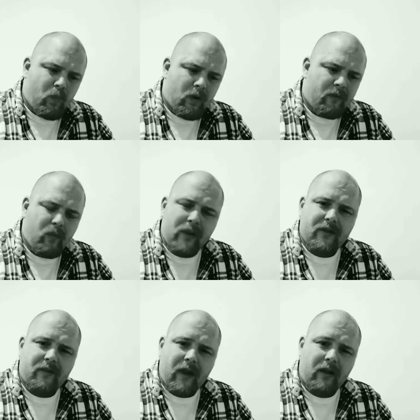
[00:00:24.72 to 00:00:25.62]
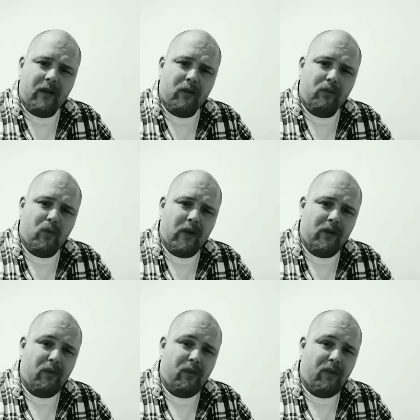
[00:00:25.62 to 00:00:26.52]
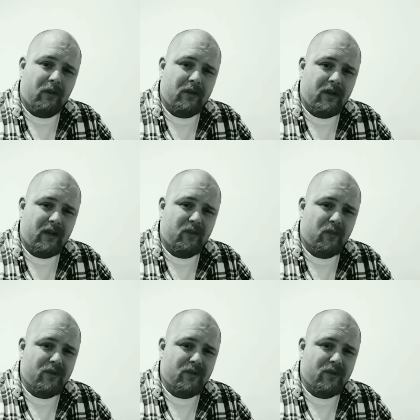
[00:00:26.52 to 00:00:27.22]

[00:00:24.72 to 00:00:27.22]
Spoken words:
One of which is found in Luke 22:36,